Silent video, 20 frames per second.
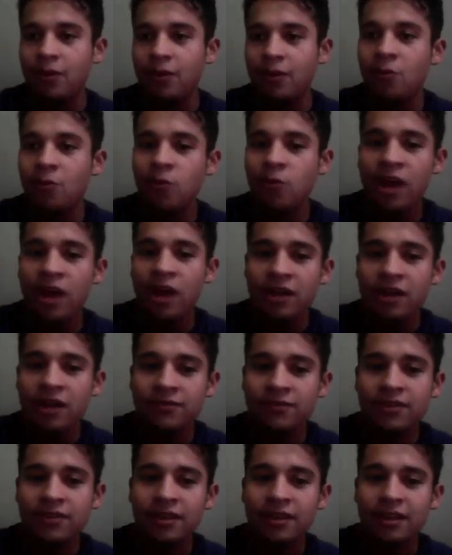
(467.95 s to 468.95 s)

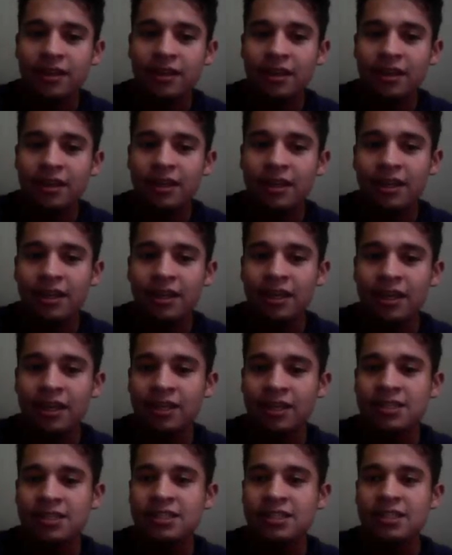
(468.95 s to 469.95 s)
Arrived
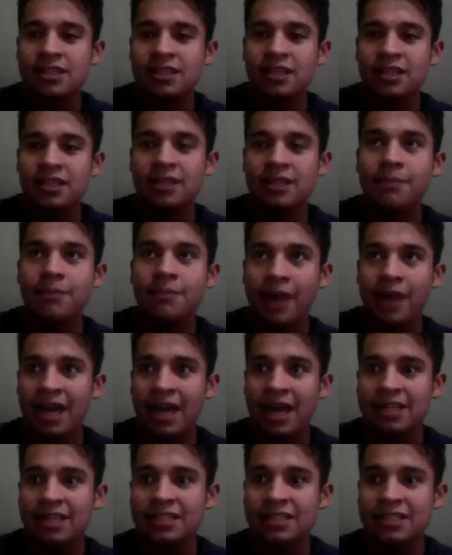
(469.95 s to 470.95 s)
is the
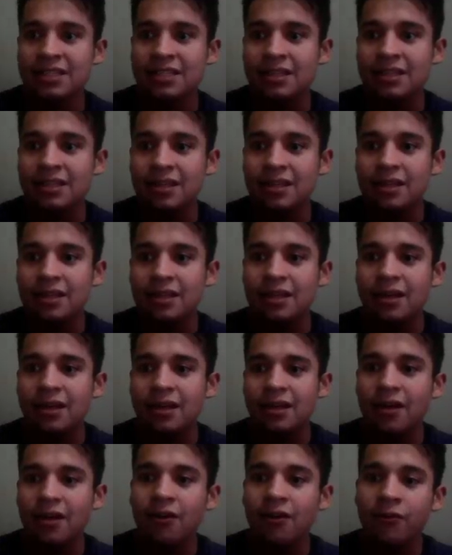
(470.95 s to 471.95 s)
past
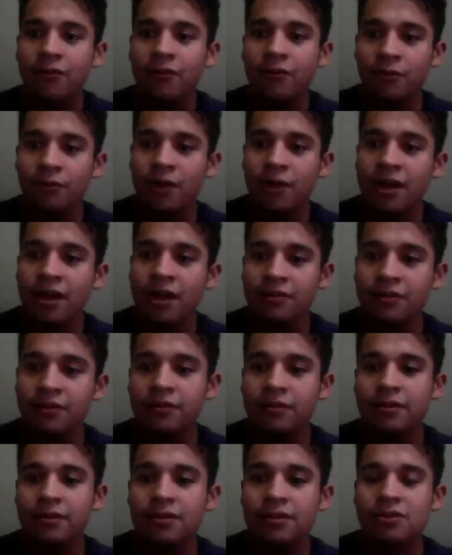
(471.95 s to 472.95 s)
of arrive.
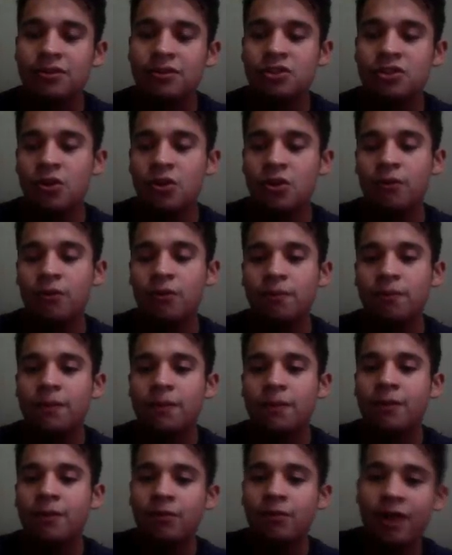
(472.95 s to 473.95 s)
So,
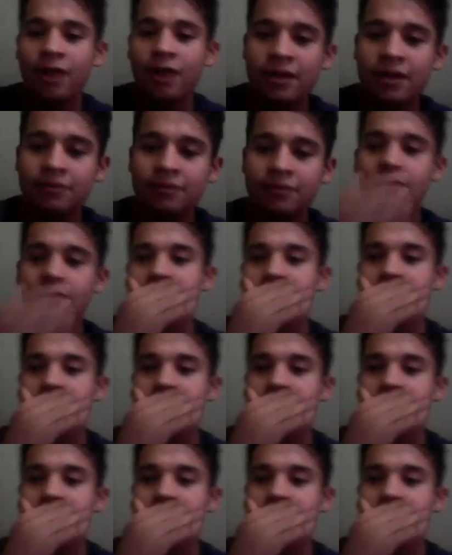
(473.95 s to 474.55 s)
arrive